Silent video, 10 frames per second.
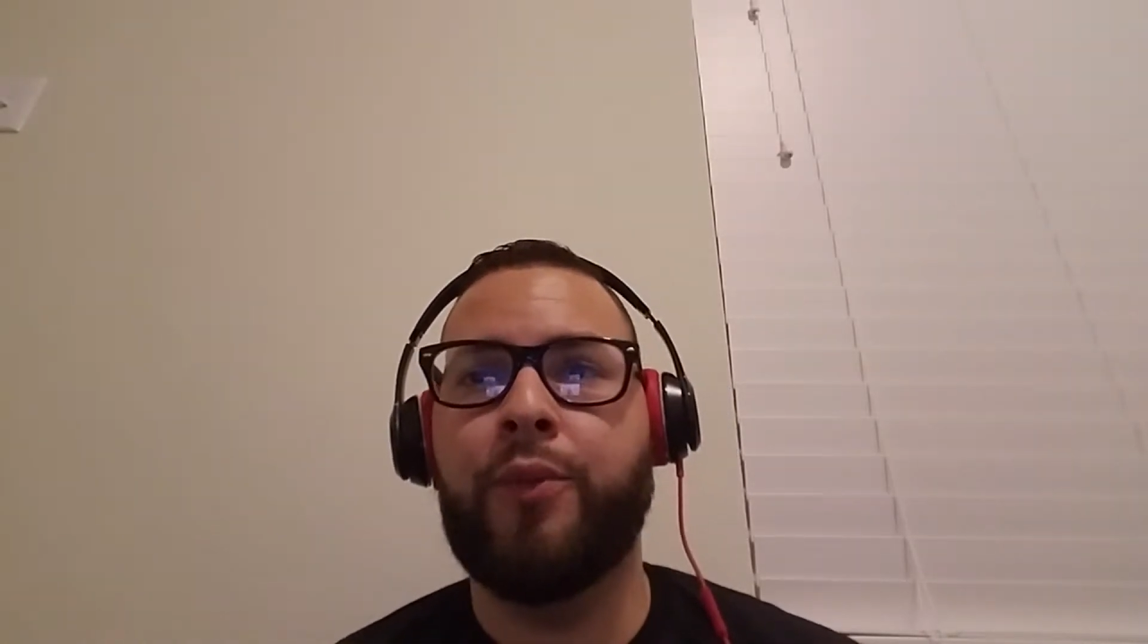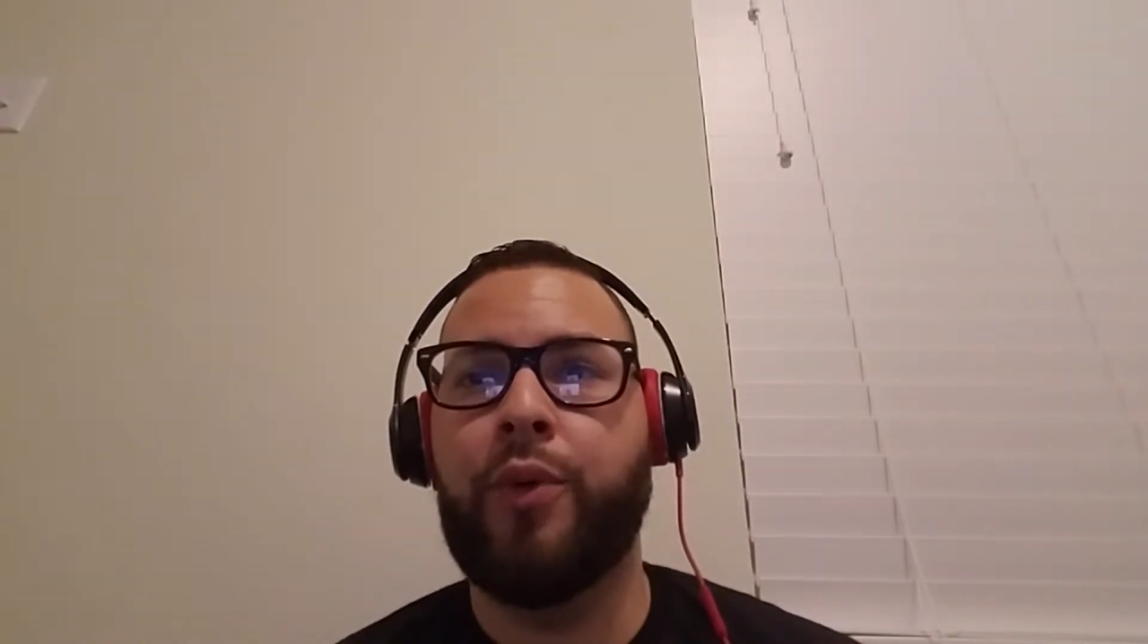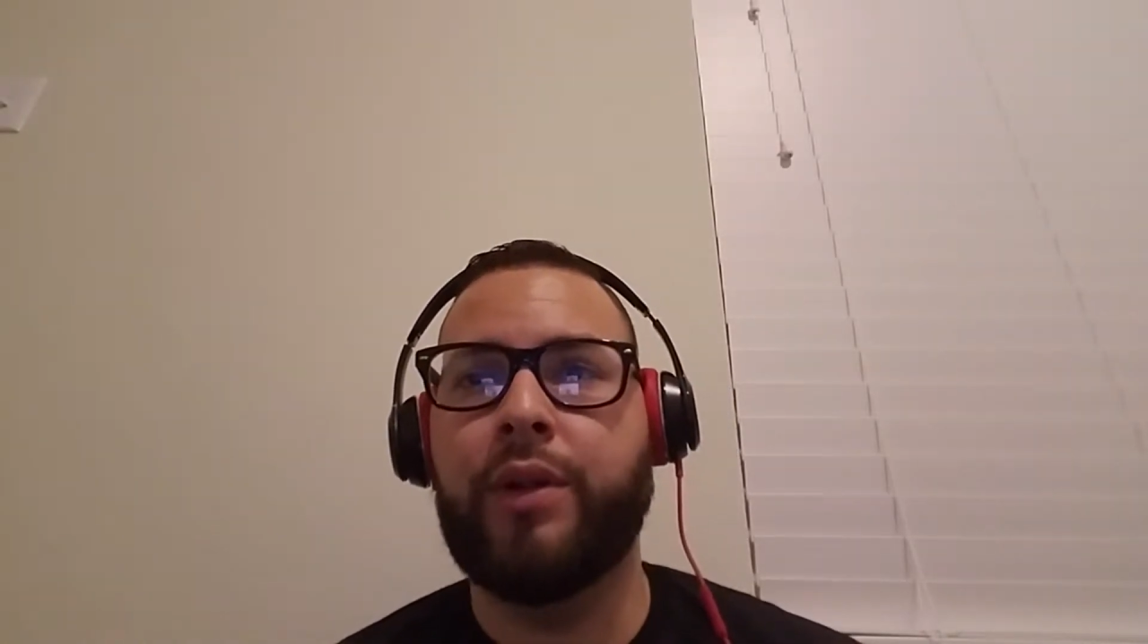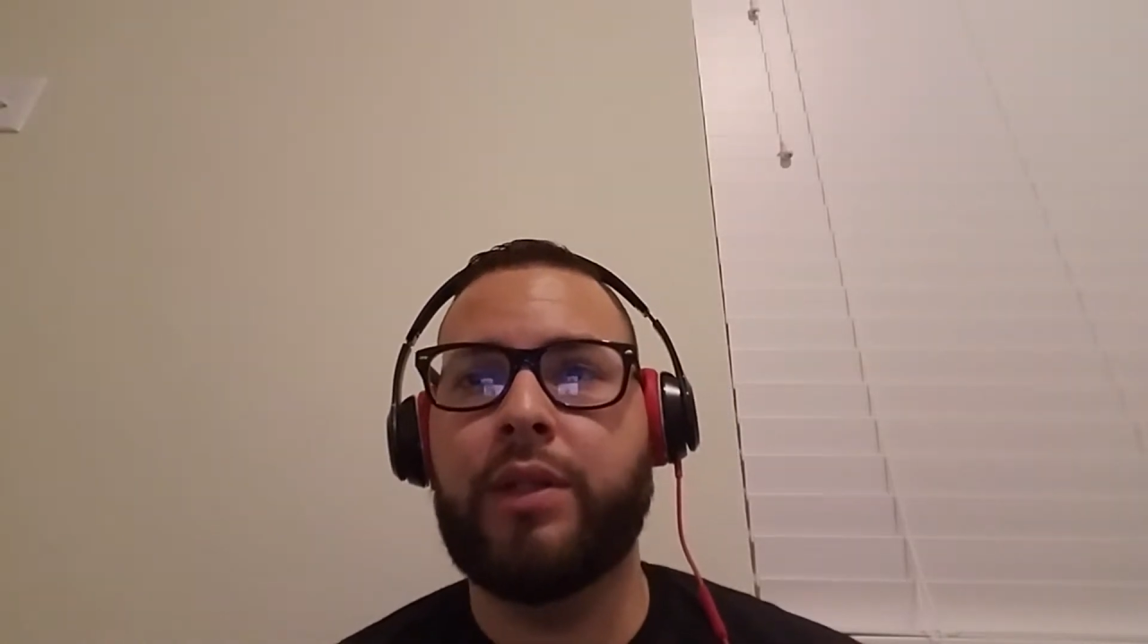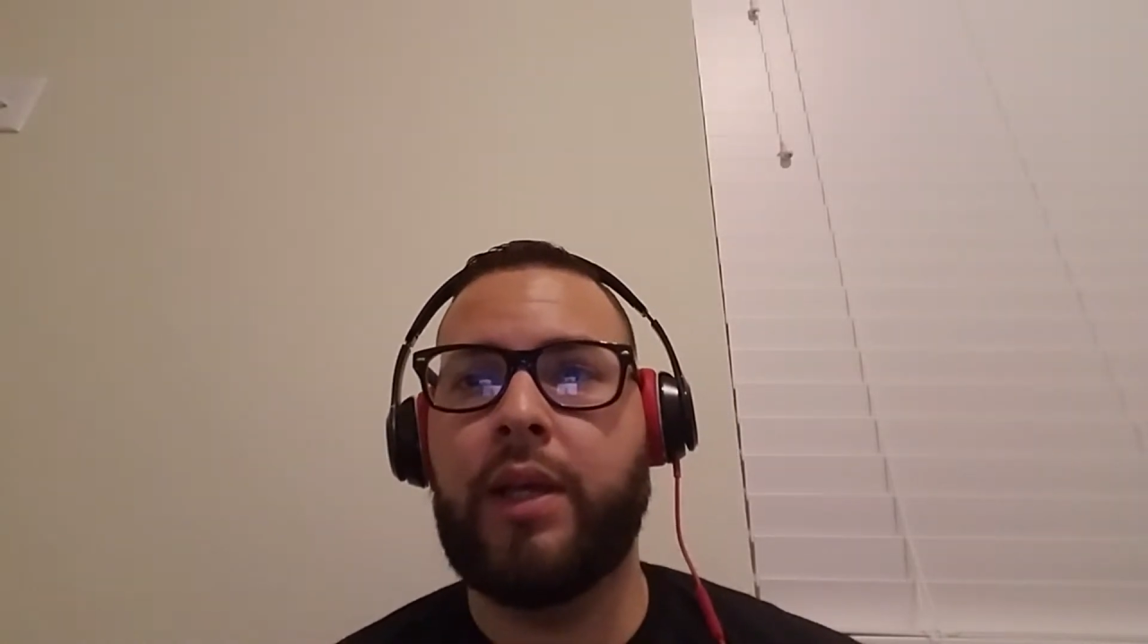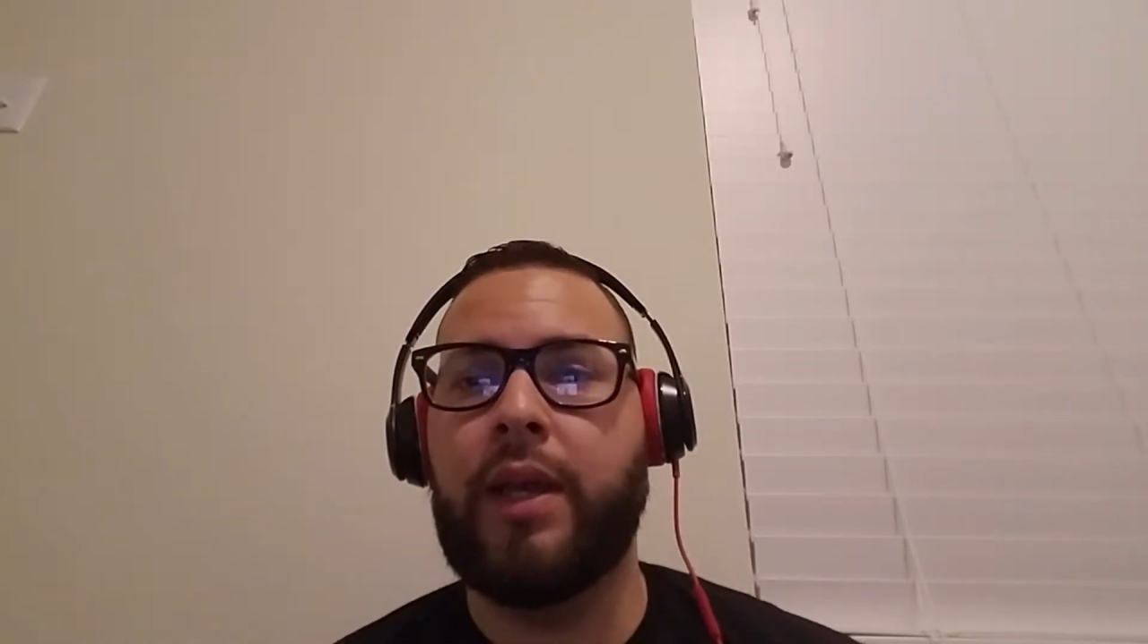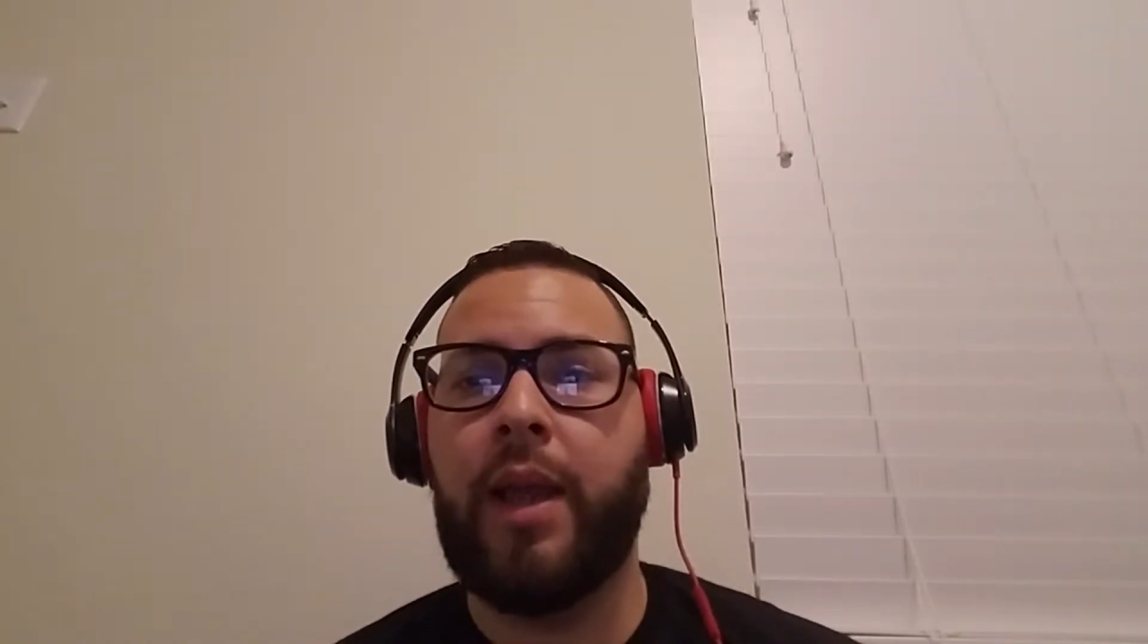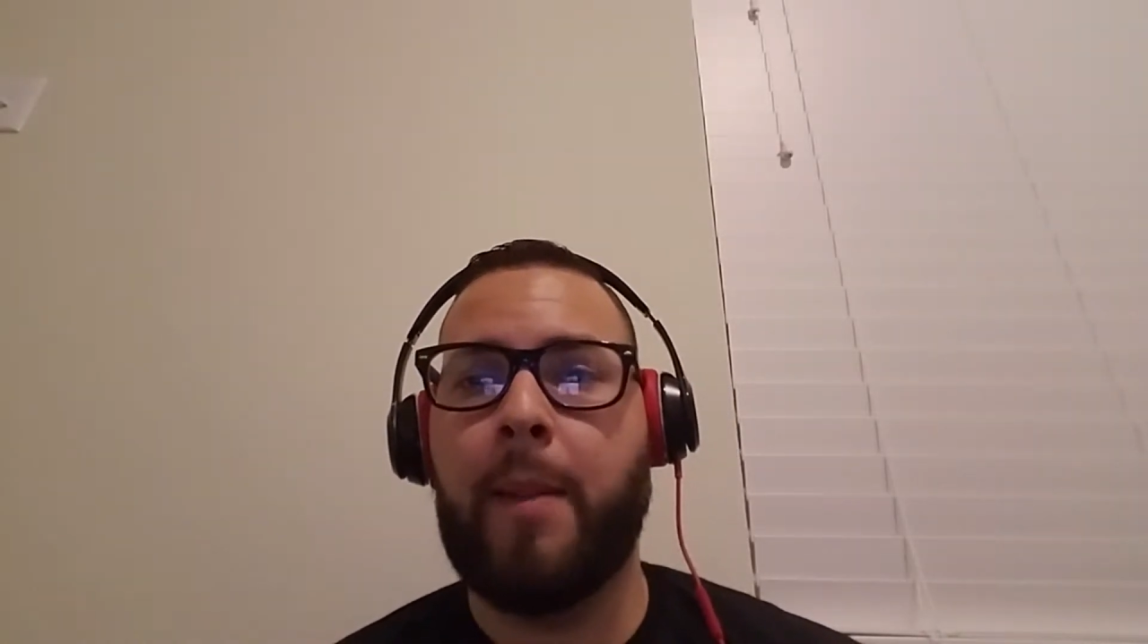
words like